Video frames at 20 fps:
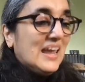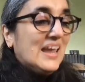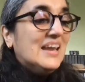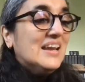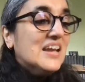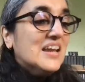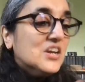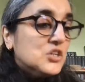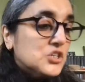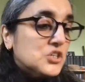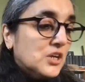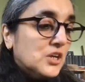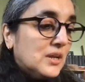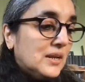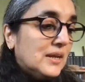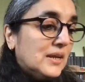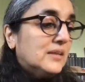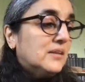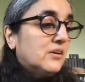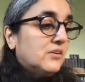
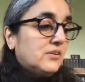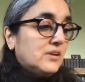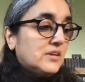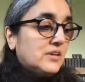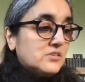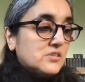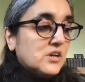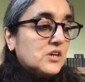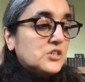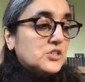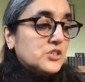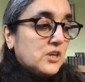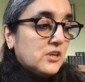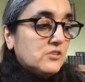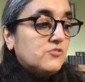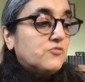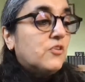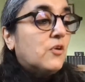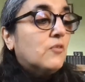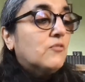Initially, the research
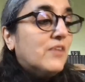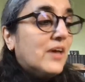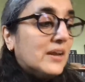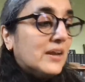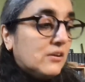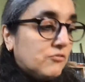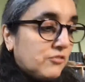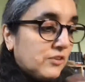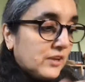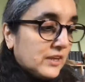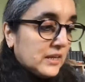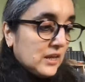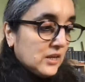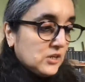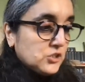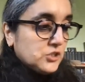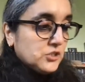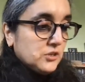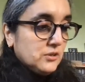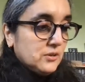is for
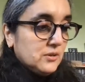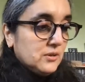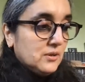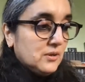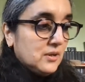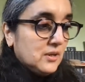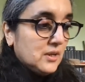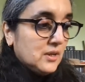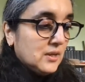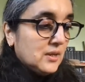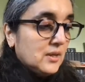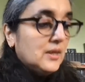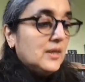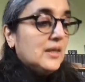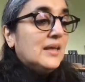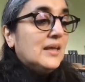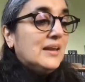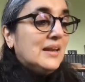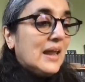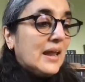verification,
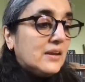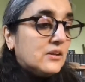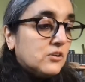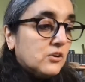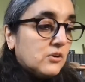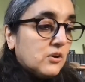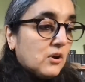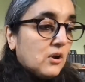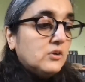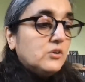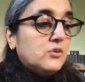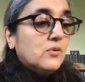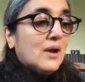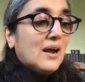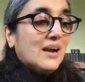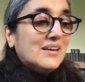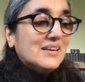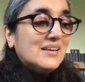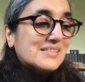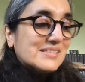later on, to
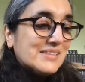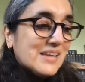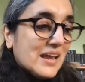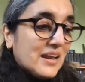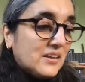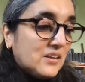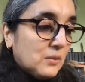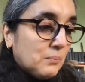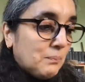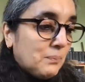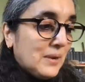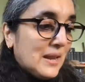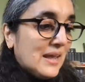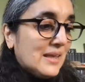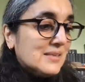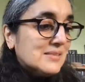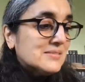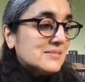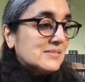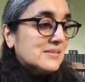understand the
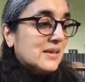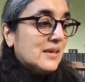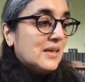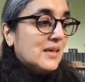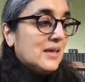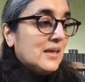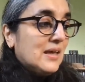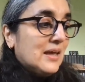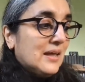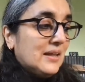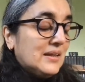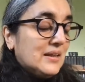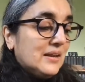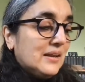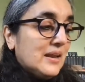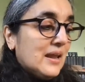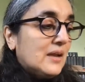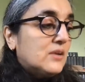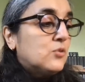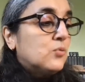place and a
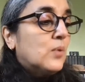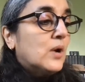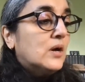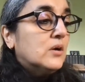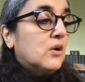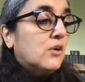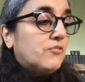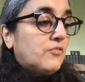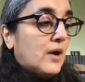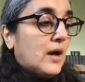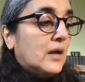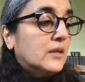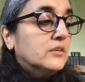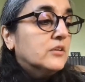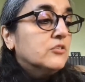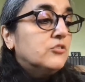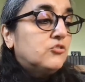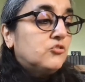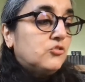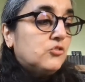network of
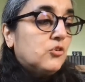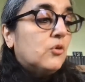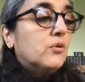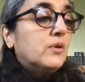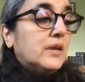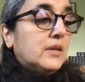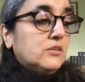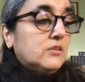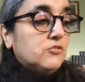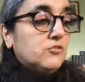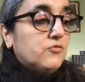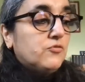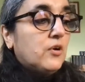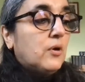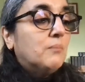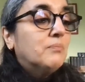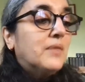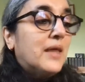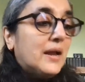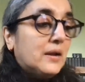other stories
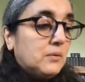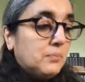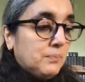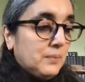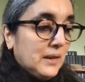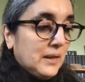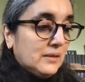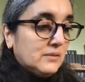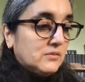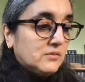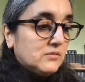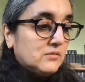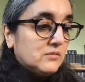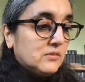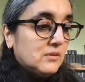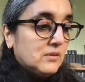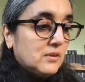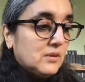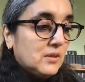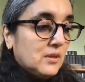from that place.
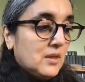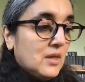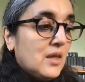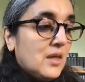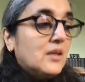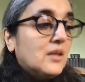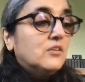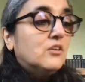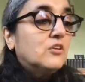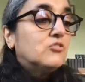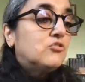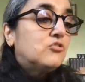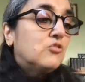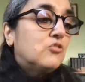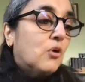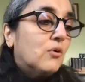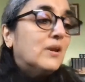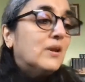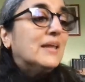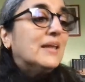The
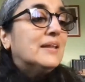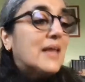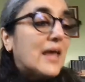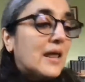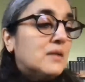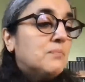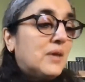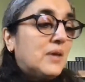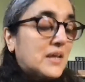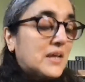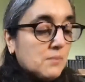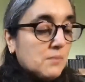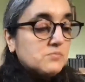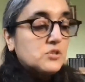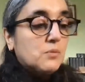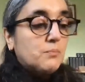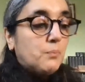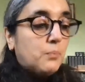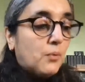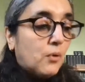story then
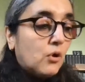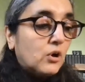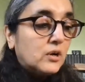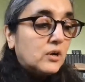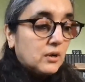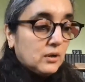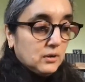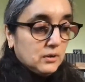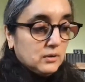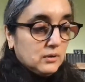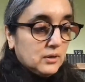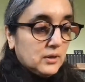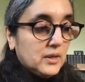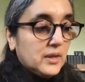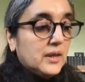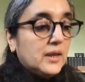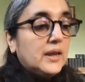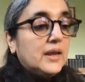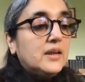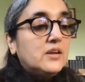becomes a portal
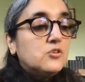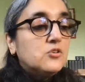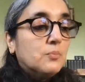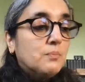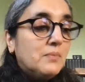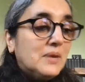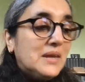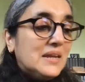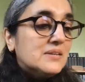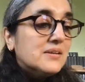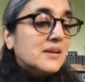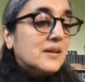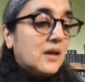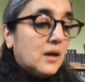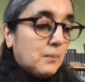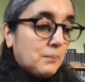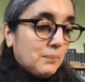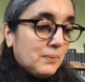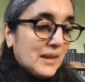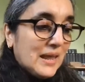into meeting
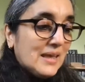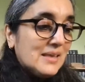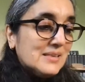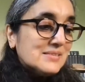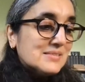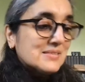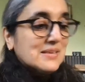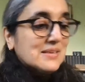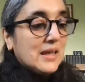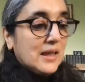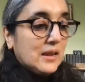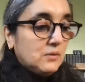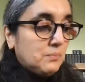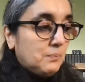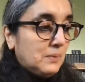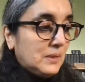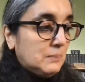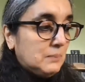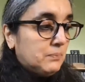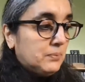a place and
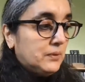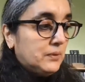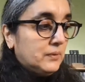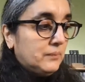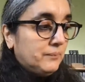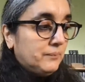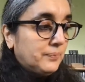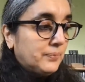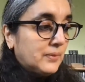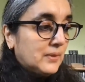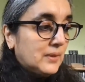people.